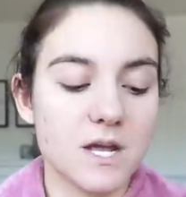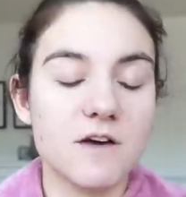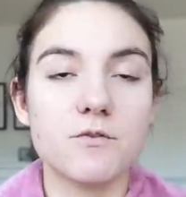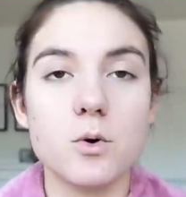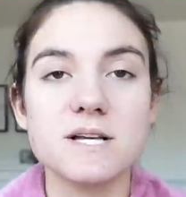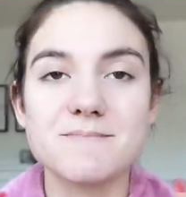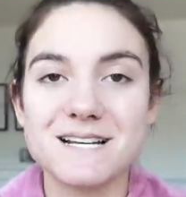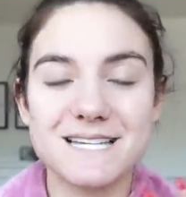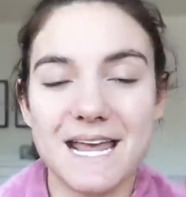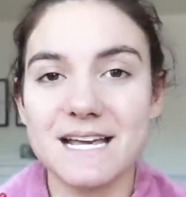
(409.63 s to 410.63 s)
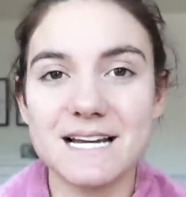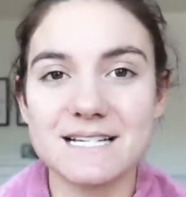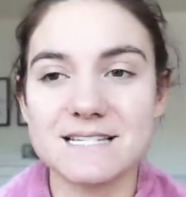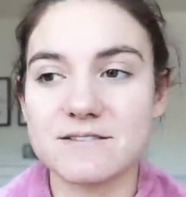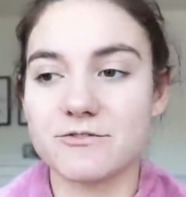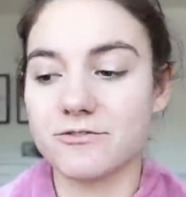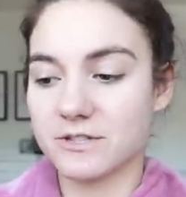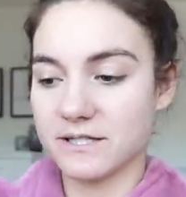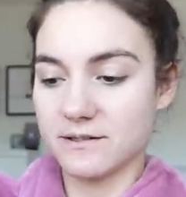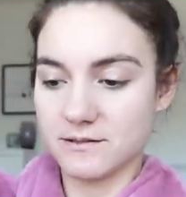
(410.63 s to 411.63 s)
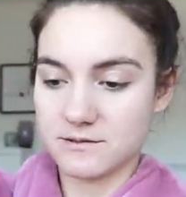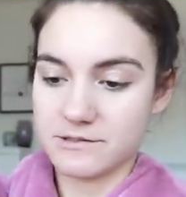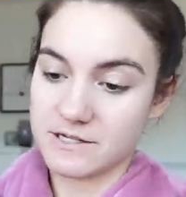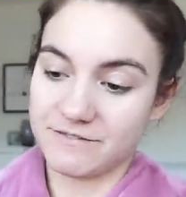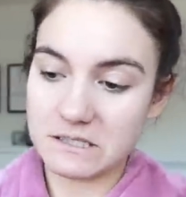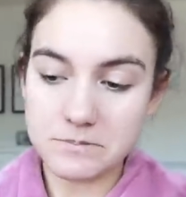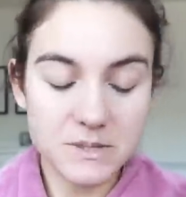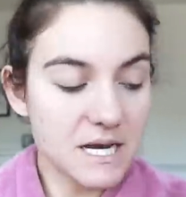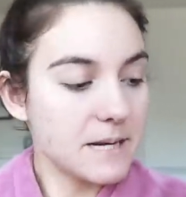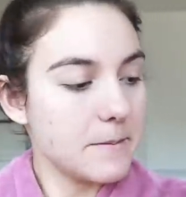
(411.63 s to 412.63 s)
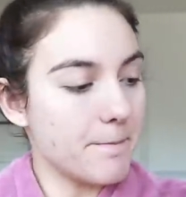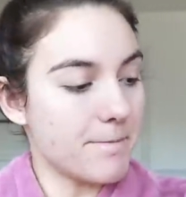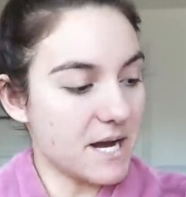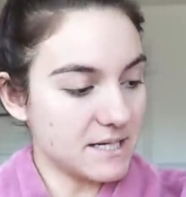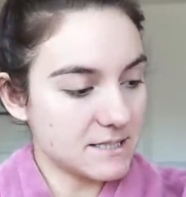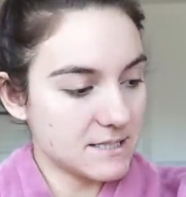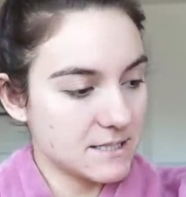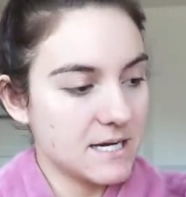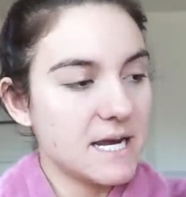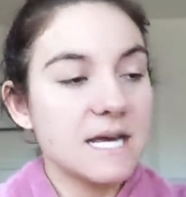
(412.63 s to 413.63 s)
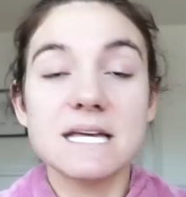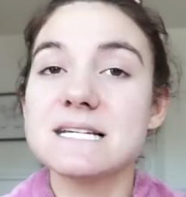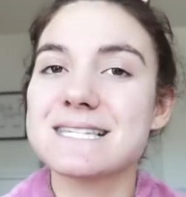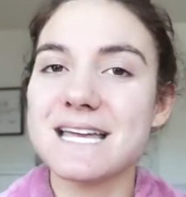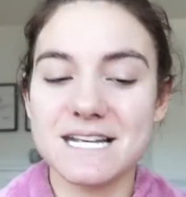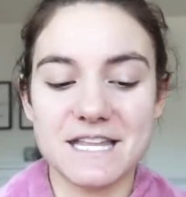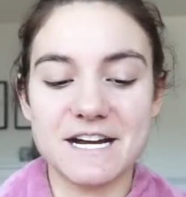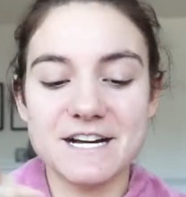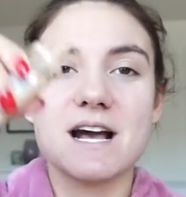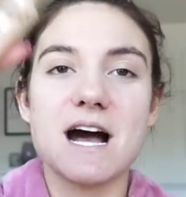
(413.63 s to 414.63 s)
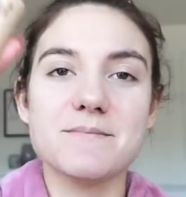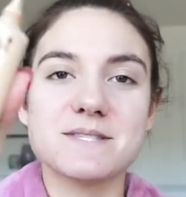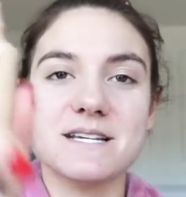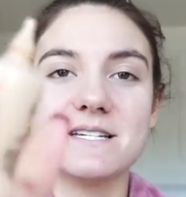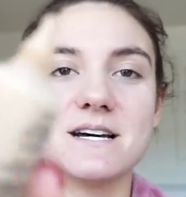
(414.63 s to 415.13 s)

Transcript: Of course, my tan hasn't fully developed yet, but it is getting there. It comes in